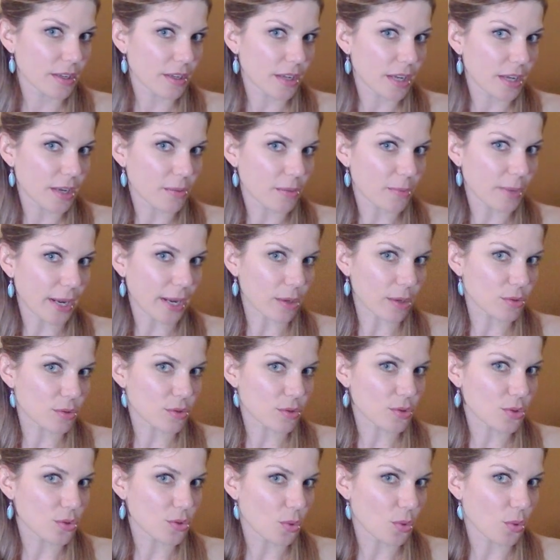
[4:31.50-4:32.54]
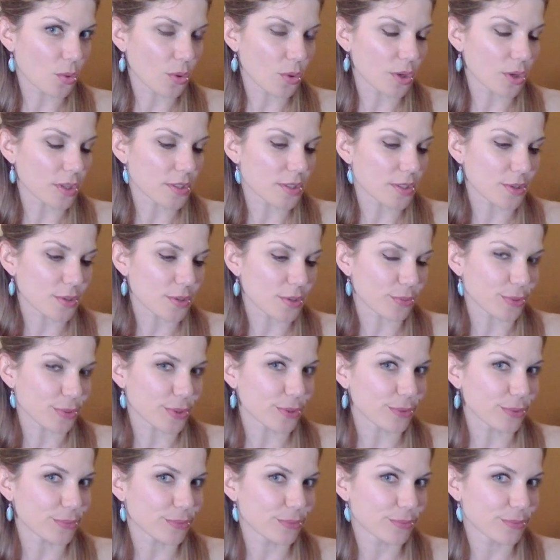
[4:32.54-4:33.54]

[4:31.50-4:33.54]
and round towards the root.